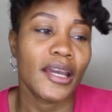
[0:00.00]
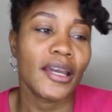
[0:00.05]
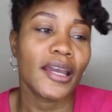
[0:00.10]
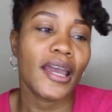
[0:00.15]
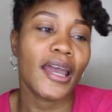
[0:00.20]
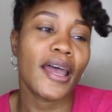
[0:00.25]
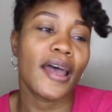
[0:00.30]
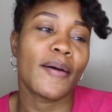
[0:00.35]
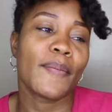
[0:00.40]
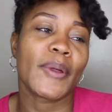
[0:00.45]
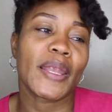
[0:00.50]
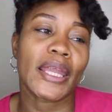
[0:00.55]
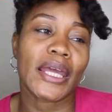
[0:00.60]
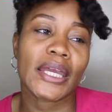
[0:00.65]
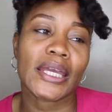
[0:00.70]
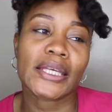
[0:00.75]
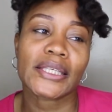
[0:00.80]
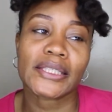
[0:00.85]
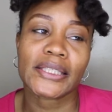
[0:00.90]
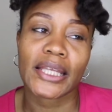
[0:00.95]
And
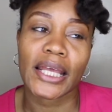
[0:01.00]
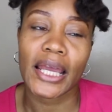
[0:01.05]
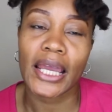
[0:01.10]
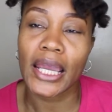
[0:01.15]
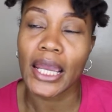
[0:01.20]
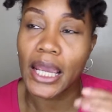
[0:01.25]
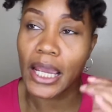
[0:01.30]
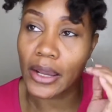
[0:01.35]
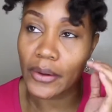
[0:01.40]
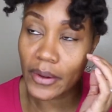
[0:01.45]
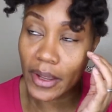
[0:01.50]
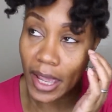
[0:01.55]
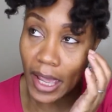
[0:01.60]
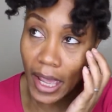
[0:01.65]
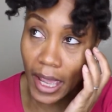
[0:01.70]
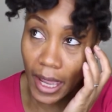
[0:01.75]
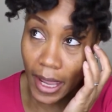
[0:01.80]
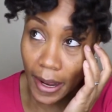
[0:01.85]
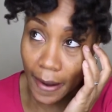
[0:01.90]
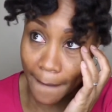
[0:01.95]
Malika's like,
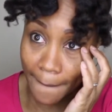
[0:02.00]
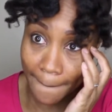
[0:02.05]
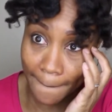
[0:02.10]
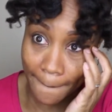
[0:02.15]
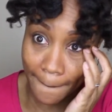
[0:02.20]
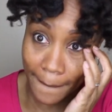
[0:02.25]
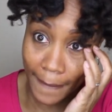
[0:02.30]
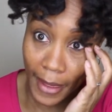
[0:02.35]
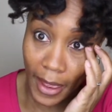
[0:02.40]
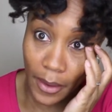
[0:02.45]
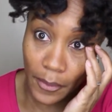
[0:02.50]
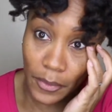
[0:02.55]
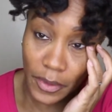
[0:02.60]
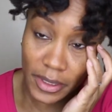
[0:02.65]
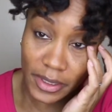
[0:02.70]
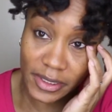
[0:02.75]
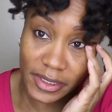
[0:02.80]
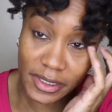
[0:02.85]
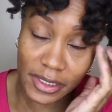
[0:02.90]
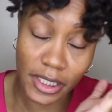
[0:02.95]
okay, that
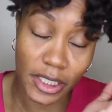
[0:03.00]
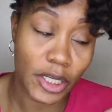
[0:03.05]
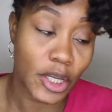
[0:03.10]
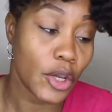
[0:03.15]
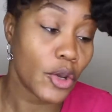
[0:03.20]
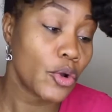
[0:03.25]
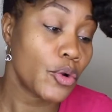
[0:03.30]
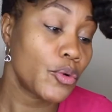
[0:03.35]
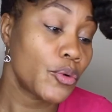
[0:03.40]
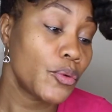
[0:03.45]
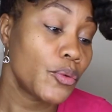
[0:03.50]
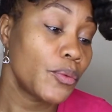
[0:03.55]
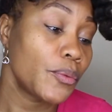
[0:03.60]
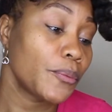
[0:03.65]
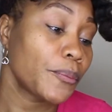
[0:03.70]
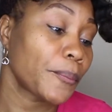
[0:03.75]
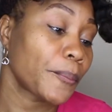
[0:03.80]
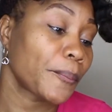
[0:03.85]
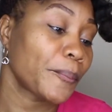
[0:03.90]
was cute.